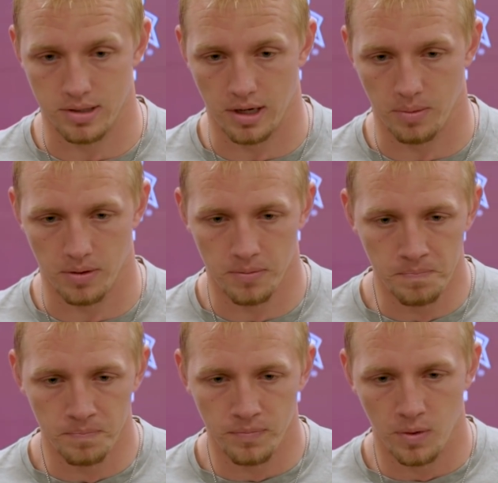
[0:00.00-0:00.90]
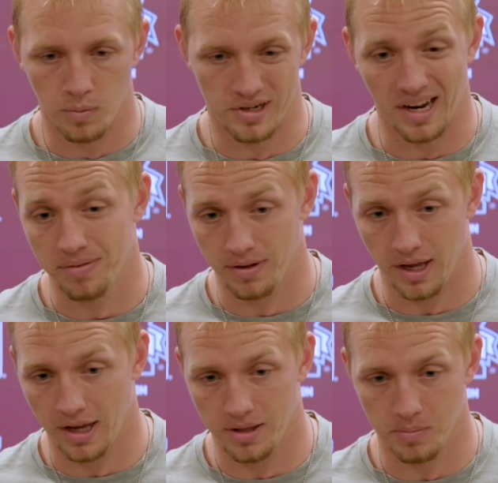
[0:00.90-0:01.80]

State were definitely A,